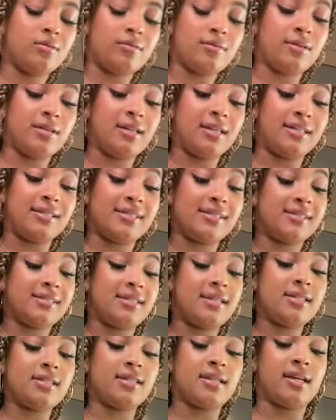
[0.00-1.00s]
needs
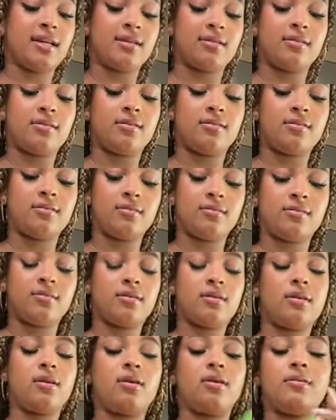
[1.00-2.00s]
seasoning.
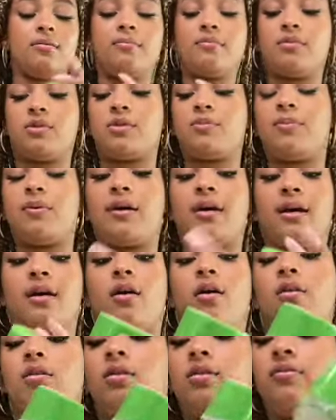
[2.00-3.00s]
I'm just putting it
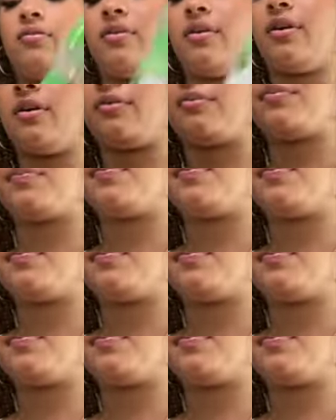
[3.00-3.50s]
all over.